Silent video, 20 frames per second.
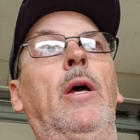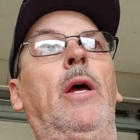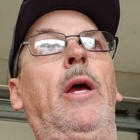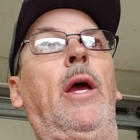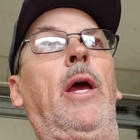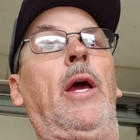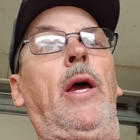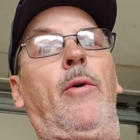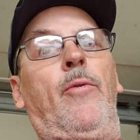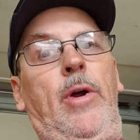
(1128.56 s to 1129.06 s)

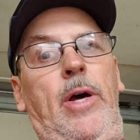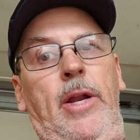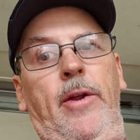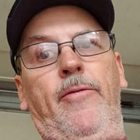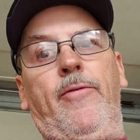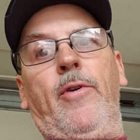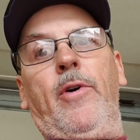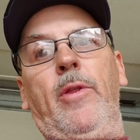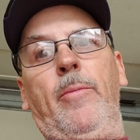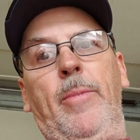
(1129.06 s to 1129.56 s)
and ready
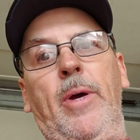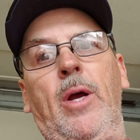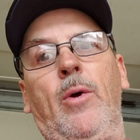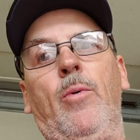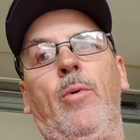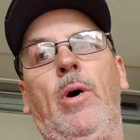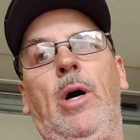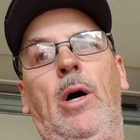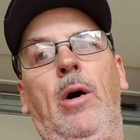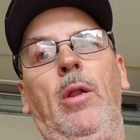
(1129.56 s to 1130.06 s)
for the big
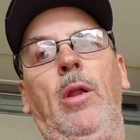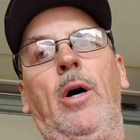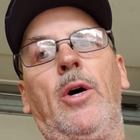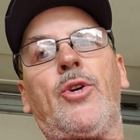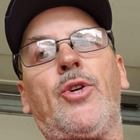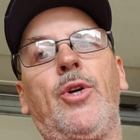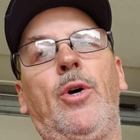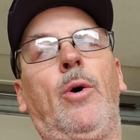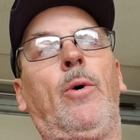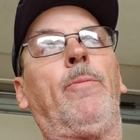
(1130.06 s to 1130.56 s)
Outlaw
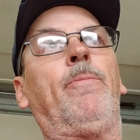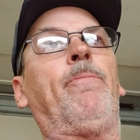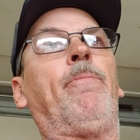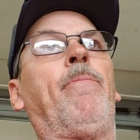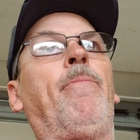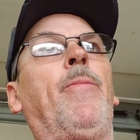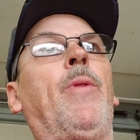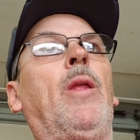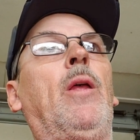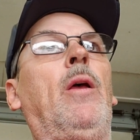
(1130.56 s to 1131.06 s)
show.
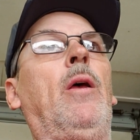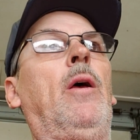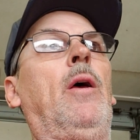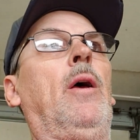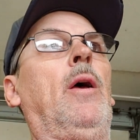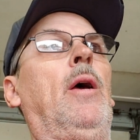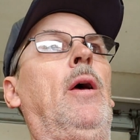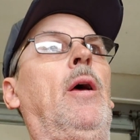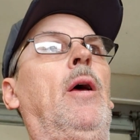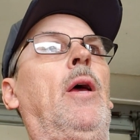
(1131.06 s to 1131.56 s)

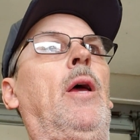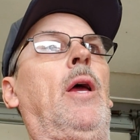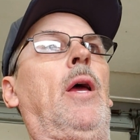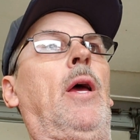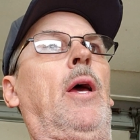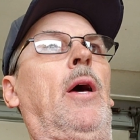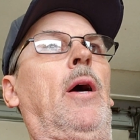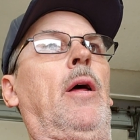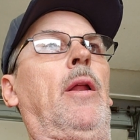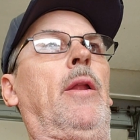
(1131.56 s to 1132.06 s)

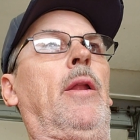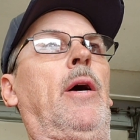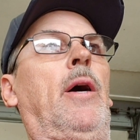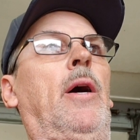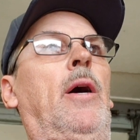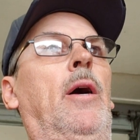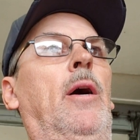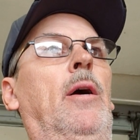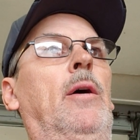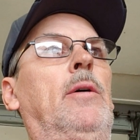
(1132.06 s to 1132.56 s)
And
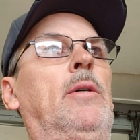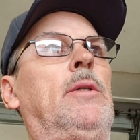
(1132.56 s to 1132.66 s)
they're